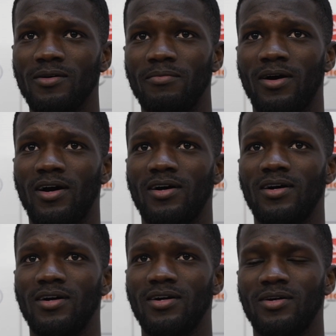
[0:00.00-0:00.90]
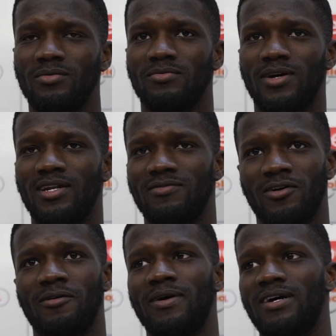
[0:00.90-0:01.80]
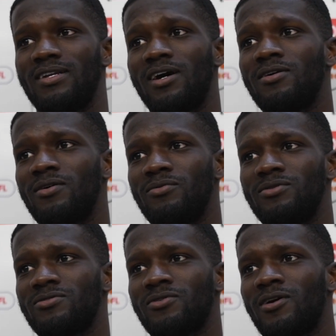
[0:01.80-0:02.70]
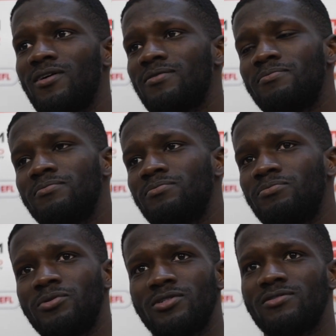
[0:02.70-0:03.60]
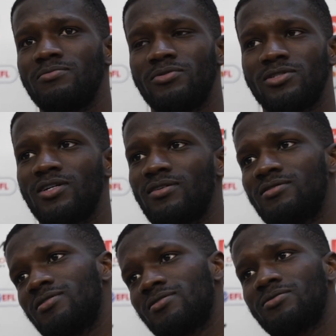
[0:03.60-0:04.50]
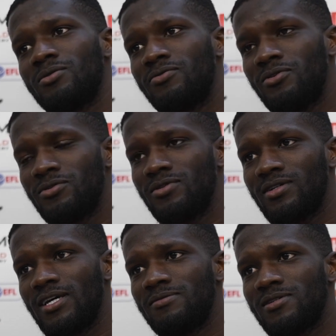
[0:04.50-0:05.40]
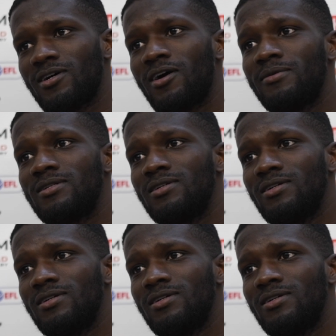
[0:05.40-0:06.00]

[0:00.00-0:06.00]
But kind of forgot about it now, and we've just got to push on and just look forward to the games that are coming.